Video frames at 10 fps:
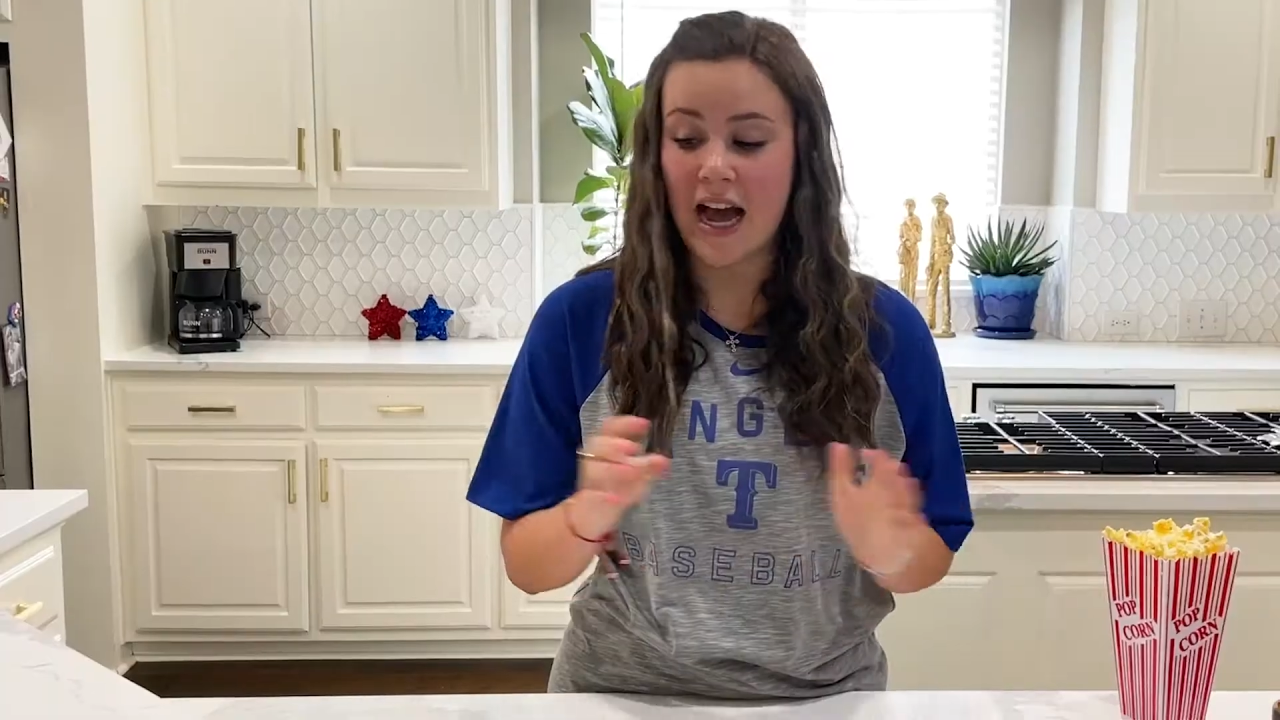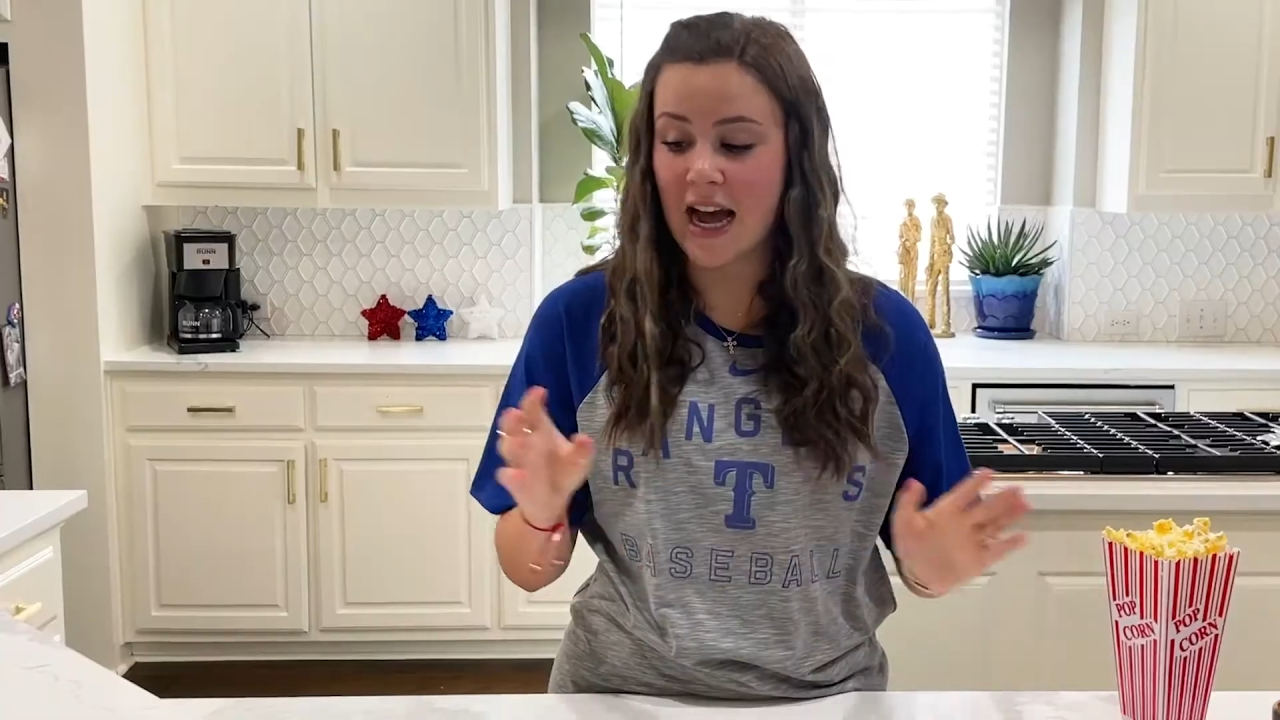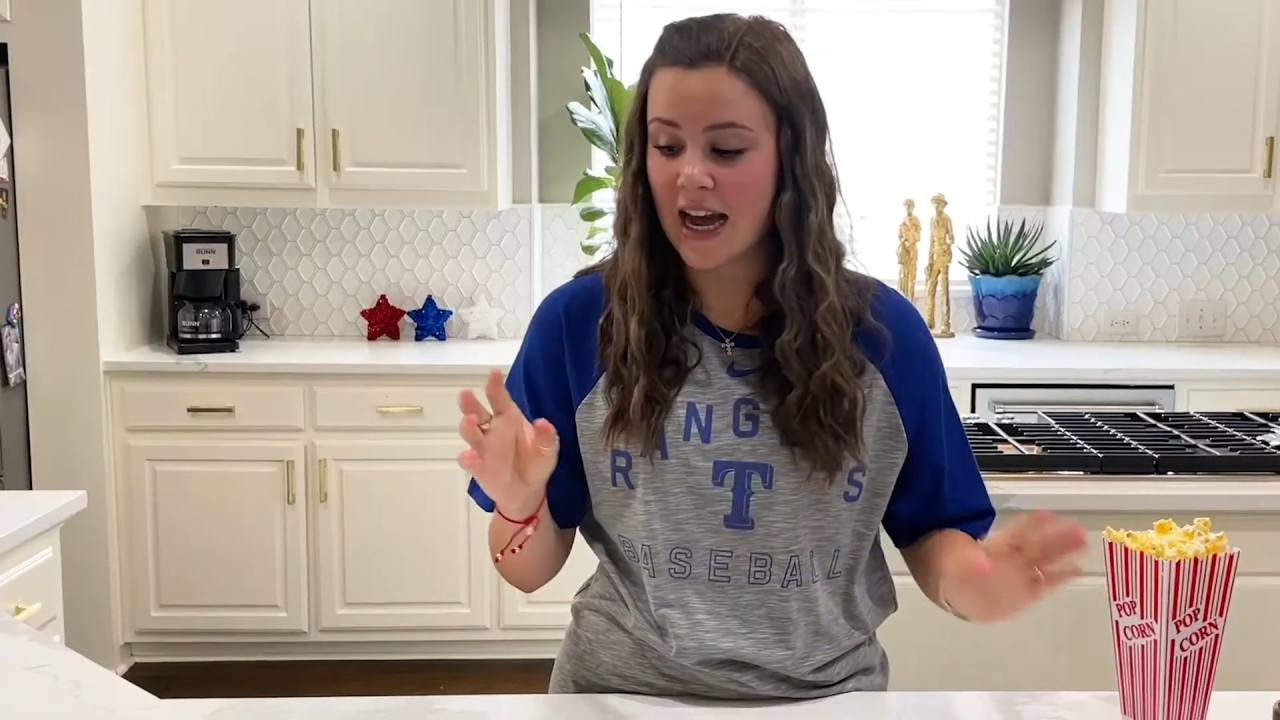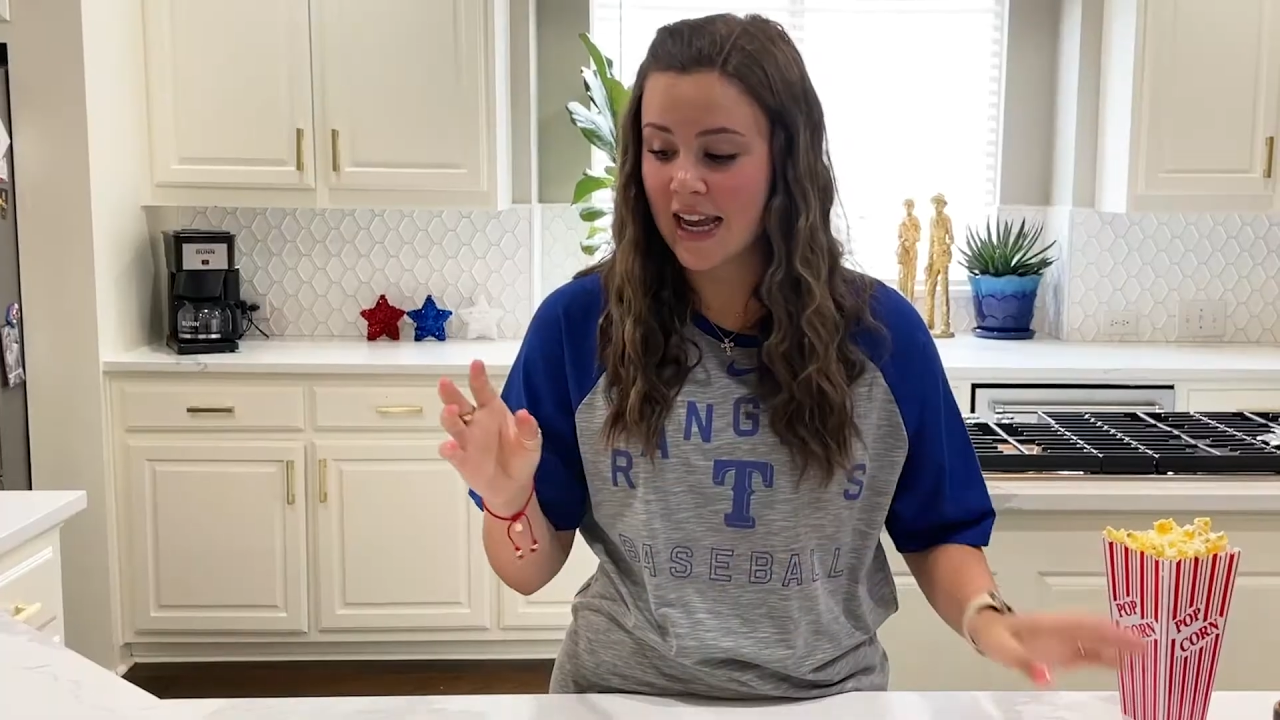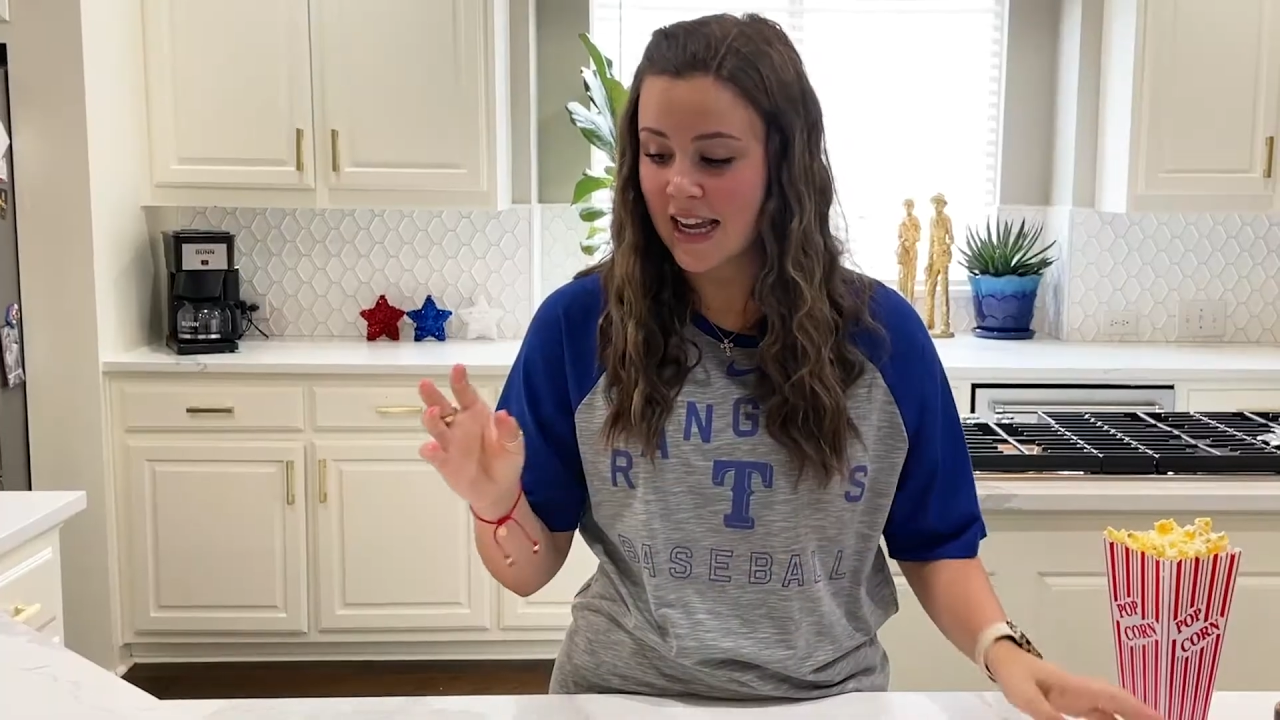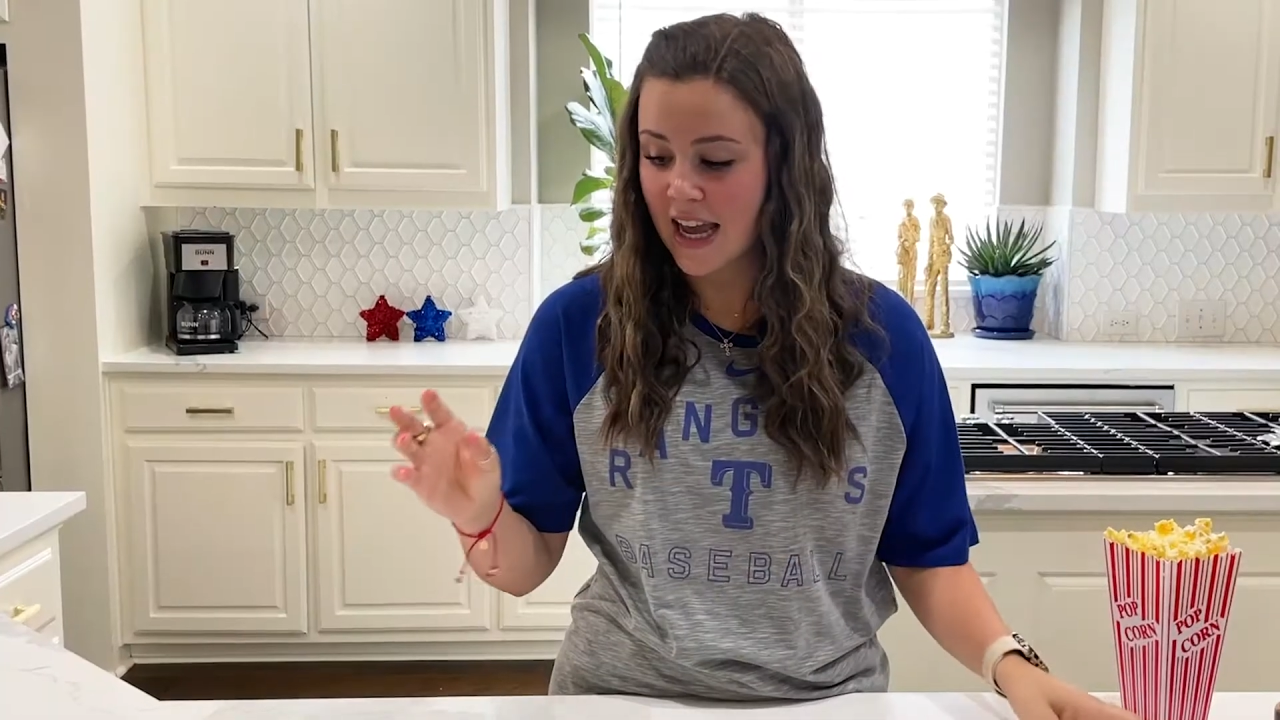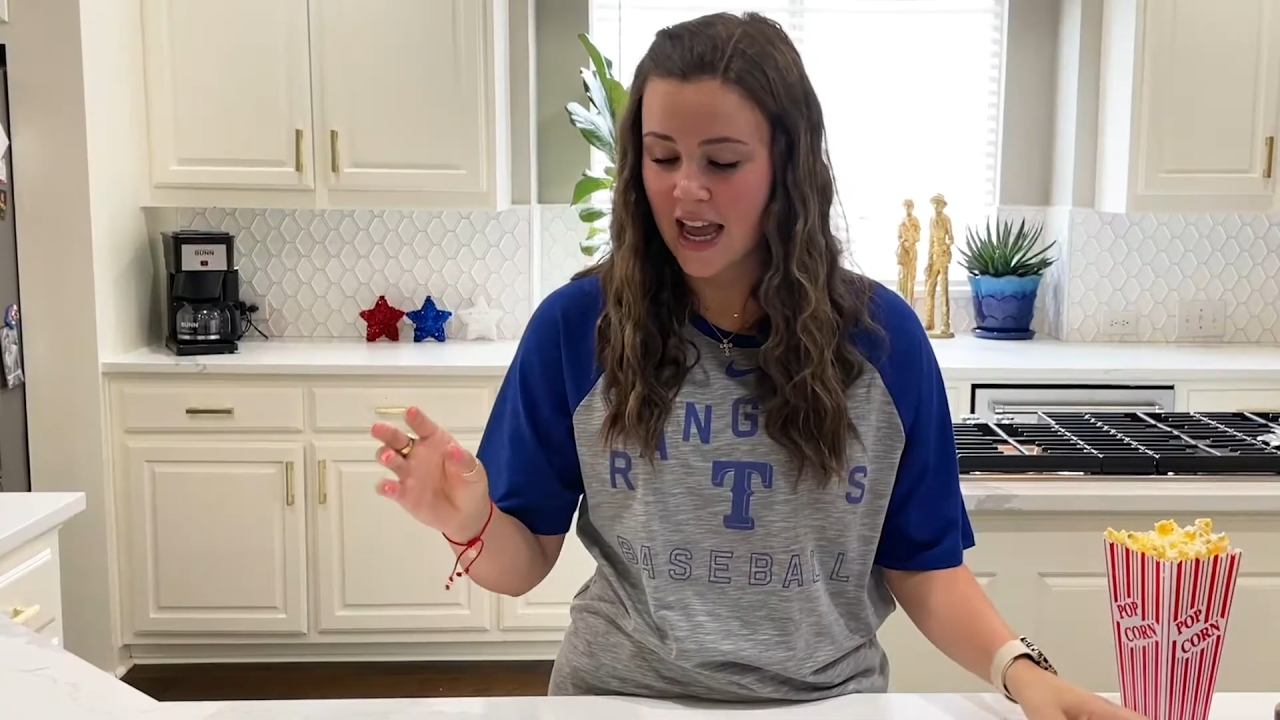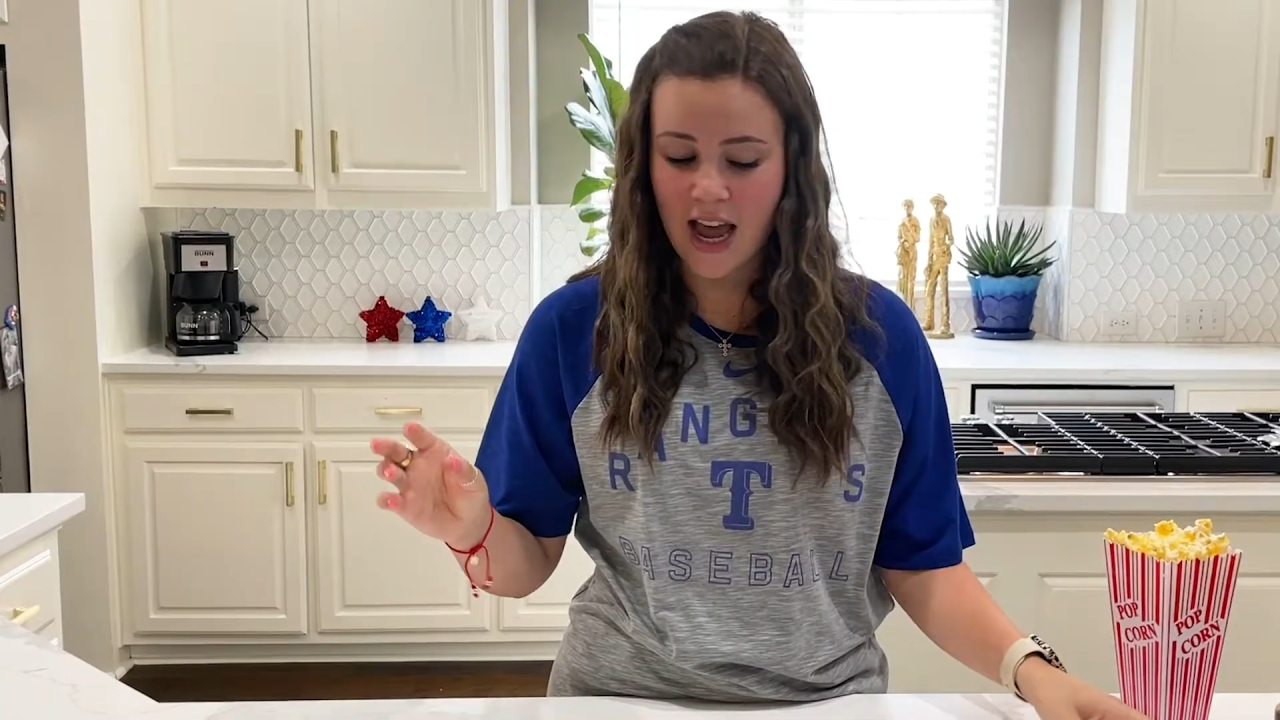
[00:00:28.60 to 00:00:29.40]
I